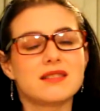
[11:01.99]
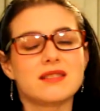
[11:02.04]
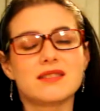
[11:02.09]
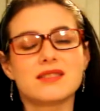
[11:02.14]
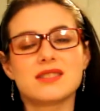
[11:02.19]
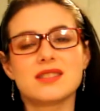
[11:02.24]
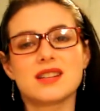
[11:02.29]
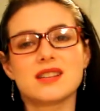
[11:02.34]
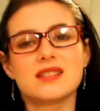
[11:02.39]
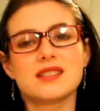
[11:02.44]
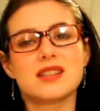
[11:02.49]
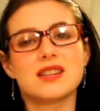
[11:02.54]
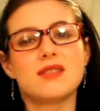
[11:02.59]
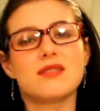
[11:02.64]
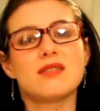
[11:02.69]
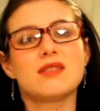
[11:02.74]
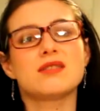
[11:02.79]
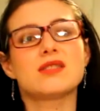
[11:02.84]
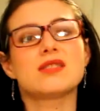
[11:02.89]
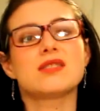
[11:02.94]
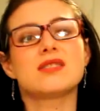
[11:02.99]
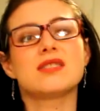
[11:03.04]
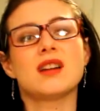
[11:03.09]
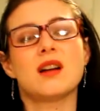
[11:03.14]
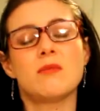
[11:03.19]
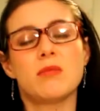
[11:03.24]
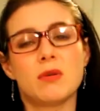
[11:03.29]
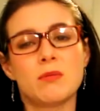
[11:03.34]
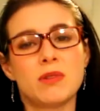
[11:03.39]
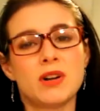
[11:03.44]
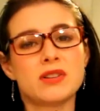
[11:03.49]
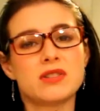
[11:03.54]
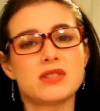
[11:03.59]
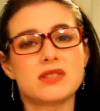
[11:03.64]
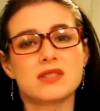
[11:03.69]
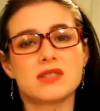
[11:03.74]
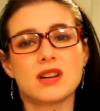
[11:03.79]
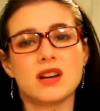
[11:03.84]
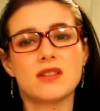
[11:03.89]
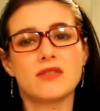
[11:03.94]
those things that you can just dump a bunch of
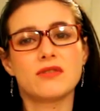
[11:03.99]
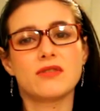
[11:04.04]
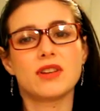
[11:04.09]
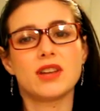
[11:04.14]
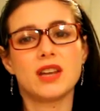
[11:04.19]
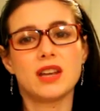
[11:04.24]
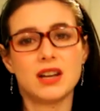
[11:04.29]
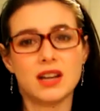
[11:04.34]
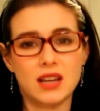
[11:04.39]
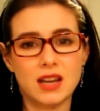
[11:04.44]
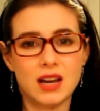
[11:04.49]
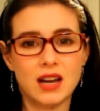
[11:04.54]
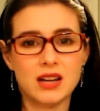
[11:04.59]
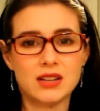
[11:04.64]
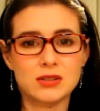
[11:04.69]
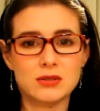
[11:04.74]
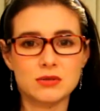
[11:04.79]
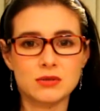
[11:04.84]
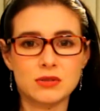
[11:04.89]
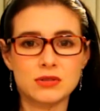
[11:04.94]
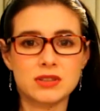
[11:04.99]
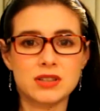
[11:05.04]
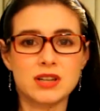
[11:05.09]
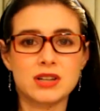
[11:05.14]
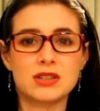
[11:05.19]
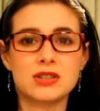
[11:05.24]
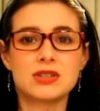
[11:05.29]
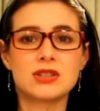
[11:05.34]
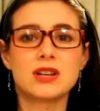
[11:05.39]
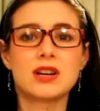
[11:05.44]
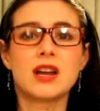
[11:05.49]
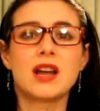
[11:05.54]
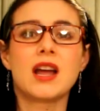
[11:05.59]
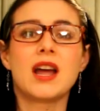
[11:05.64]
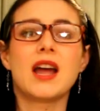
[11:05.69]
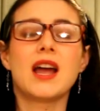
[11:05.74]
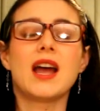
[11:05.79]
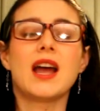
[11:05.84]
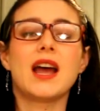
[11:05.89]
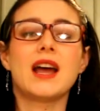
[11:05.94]
stuff in a casserole dish
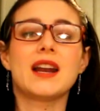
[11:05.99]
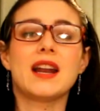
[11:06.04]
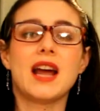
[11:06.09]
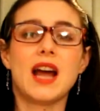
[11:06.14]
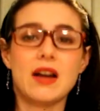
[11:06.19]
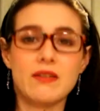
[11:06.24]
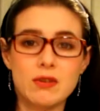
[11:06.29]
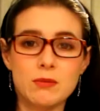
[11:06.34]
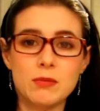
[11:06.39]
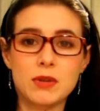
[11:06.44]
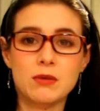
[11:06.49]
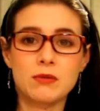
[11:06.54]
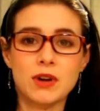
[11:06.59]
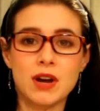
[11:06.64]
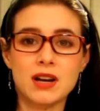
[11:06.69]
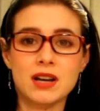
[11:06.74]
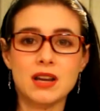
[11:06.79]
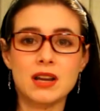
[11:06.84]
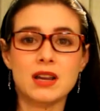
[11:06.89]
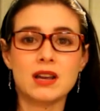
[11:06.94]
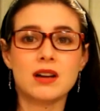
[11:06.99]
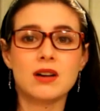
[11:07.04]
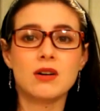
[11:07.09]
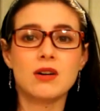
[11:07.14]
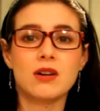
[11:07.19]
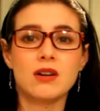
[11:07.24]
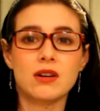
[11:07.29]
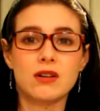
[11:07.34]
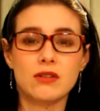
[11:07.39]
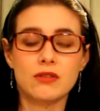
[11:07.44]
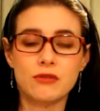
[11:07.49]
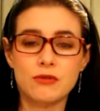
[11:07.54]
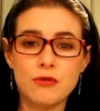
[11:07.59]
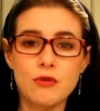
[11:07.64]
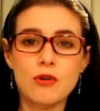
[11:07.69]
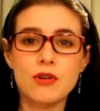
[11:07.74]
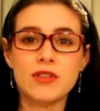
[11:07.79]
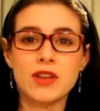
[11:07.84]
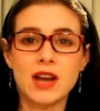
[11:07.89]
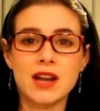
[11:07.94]
and have it be ready
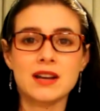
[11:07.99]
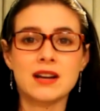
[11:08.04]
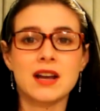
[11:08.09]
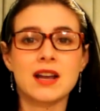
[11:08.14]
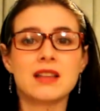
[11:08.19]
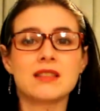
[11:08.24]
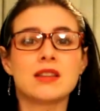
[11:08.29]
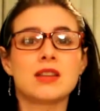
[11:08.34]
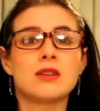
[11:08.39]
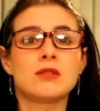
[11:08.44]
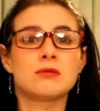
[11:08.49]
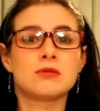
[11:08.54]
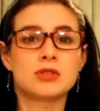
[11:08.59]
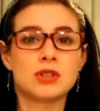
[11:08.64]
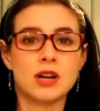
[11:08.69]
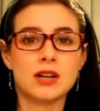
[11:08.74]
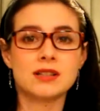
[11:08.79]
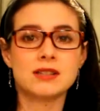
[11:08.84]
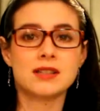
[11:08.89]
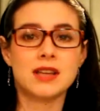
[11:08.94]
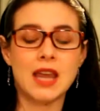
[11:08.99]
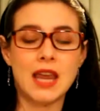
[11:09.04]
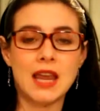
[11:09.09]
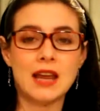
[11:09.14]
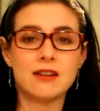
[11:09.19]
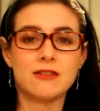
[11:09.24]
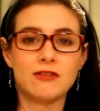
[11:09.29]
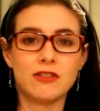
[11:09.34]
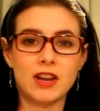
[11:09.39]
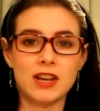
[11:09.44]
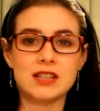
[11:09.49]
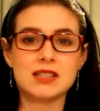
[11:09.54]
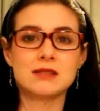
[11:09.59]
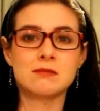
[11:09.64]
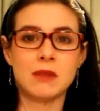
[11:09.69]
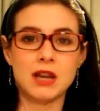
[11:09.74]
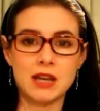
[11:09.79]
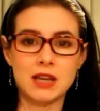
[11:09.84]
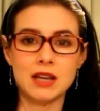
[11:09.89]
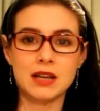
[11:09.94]
for that night that you just can't face
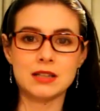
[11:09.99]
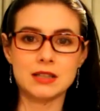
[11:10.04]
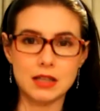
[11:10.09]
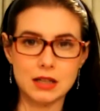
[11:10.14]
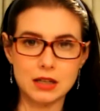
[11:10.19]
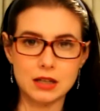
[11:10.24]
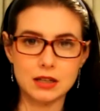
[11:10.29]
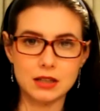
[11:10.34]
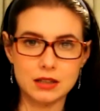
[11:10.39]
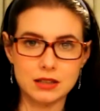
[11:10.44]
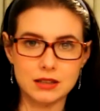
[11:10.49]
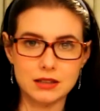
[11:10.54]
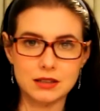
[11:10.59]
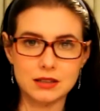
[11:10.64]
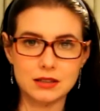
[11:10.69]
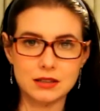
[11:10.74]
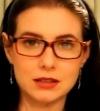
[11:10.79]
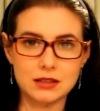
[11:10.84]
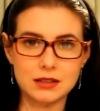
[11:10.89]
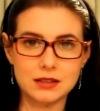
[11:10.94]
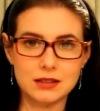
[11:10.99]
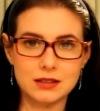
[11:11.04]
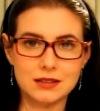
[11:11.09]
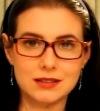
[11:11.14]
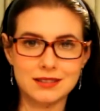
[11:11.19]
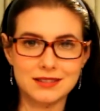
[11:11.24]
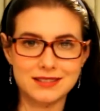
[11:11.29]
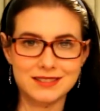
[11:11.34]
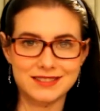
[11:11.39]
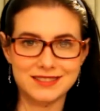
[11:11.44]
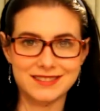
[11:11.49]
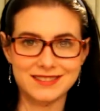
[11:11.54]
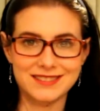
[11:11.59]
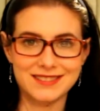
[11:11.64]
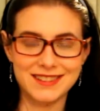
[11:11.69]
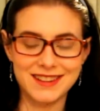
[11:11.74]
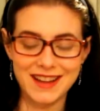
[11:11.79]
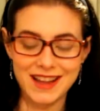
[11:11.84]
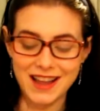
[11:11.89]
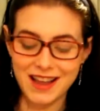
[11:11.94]
making dinner.
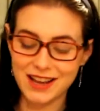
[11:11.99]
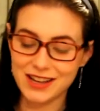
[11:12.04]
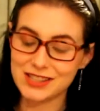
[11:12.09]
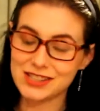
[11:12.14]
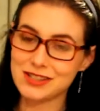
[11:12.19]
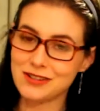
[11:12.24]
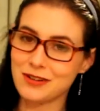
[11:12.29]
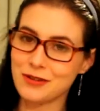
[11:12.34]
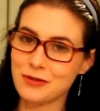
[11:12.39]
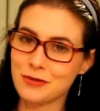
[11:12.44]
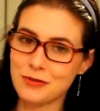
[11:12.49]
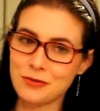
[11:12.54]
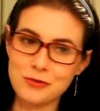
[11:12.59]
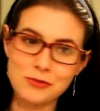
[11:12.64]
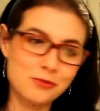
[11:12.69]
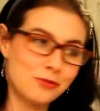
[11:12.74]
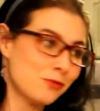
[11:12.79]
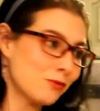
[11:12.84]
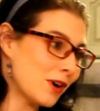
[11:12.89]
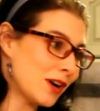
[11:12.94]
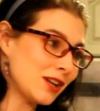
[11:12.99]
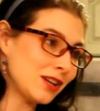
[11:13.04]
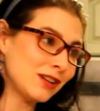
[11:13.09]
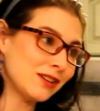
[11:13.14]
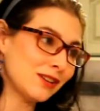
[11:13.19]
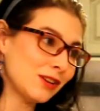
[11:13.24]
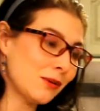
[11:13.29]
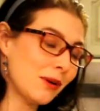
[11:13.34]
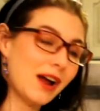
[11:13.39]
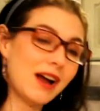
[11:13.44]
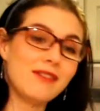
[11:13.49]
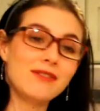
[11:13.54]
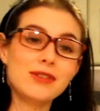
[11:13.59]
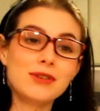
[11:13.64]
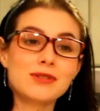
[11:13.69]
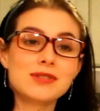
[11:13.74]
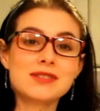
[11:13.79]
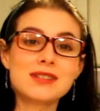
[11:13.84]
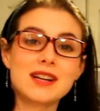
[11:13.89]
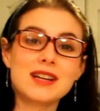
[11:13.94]
So when you have
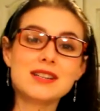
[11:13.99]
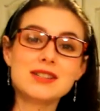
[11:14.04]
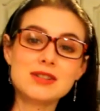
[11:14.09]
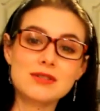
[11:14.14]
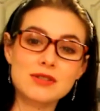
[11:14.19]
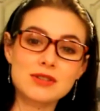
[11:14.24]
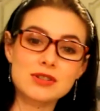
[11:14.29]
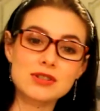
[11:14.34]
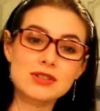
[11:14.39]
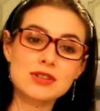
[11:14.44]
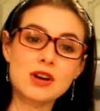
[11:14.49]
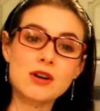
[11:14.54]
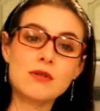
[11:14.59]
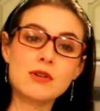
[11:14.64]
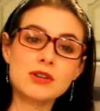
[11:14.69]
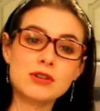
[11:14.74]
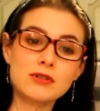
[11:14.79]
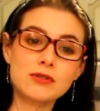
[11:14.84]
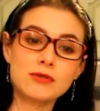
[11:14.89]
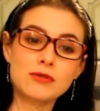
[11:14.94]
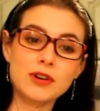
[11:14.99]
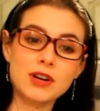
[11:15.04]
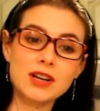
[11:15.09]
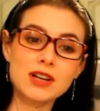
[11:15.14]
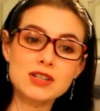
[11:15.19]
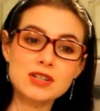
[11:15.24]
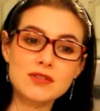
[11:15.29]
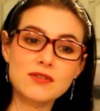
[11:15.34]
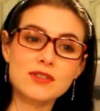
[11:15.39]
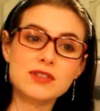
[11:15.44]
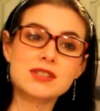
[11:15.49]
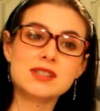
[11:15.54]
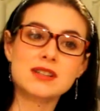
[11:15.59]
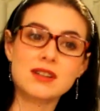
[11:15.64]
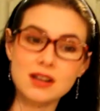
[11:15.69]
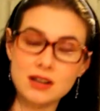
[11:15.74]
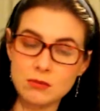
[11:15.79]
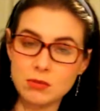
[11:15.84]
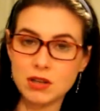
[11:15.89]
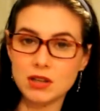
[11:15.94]
those nights, you can just go in your fridge if it's
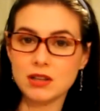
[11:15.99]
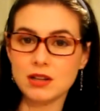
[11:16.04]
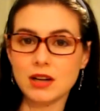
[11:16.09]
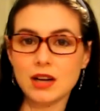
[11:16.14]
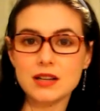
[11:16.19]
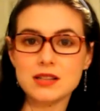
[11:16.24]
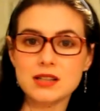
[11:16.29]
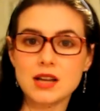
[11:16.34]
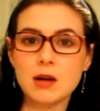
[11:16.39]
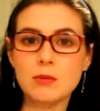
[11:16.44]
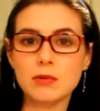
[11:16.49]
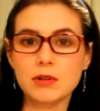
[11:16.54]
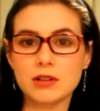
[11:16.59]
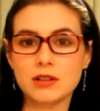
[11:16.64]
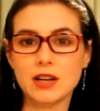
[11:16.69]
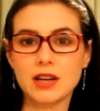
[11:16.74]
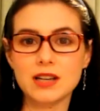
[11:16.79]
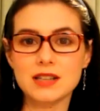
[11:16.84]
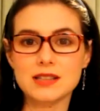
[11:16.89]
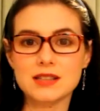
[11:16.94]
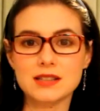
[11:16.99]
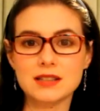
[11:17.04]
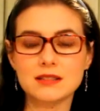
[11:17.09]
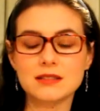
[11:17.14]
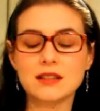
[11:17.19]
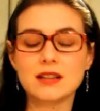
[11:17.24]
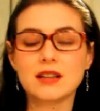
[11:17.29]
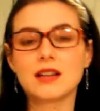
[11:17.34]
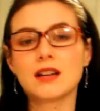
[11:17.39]
going to be in the next couple of nights and